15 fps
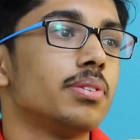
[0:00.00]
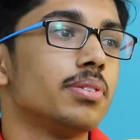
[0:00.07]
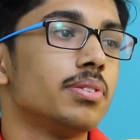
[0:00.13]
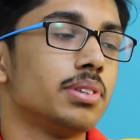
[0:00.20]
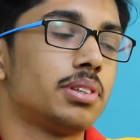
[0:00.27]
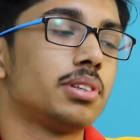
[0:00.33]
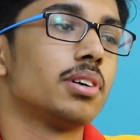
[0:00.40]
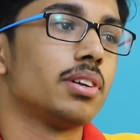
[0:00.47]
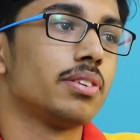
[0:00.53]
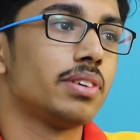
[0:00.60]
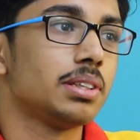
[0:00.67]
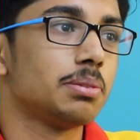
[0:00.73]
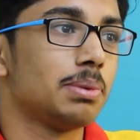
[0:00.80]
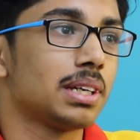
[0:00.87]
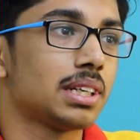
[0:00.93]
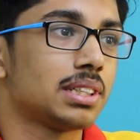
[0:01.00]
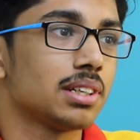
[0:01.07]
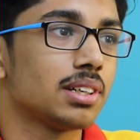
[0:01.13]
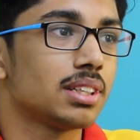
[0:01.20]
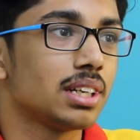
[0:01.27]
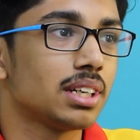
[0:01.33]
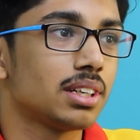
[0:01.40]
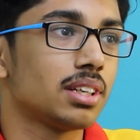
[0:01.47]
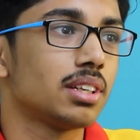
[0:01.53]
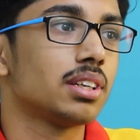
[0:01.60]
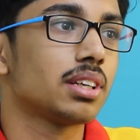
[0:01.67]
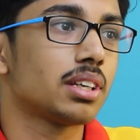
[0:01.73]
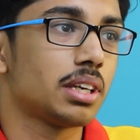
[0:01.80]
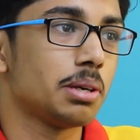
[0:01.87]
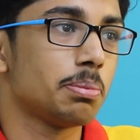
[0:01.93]
you should always make sure that
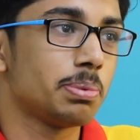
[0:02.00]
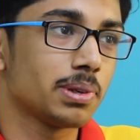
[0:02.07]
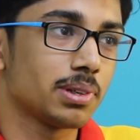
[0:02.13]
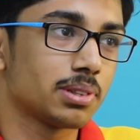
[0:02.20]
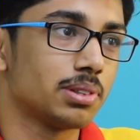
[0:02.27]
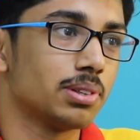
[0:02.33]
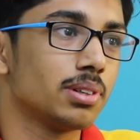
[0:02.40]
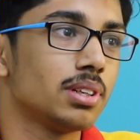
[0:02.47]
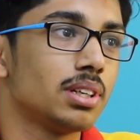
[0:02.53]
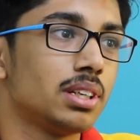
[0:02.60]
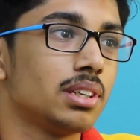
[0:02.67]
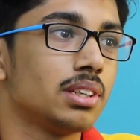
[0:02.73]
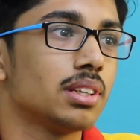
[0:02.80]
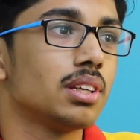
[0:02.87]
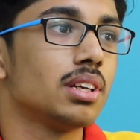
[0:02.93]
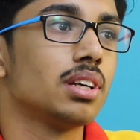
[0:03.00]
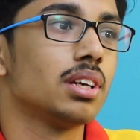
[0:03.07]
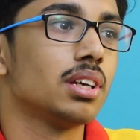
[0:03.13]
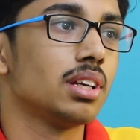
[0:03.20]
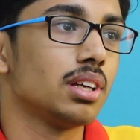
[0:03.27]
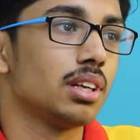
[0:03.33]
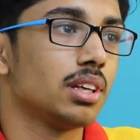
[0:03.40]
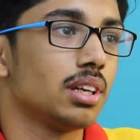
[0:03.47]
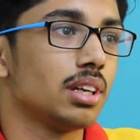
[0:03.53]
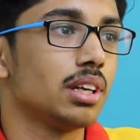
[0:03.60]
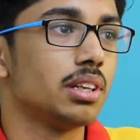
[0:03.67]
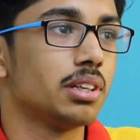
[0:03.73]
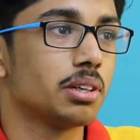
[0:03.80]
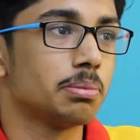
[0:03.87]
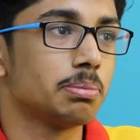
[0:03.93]
keep your goal in
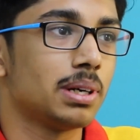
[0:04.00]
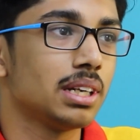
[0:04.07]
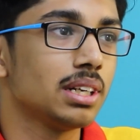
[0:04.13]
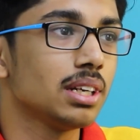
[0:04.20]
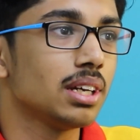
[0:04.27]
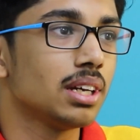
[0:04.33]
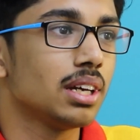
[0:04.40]
your mind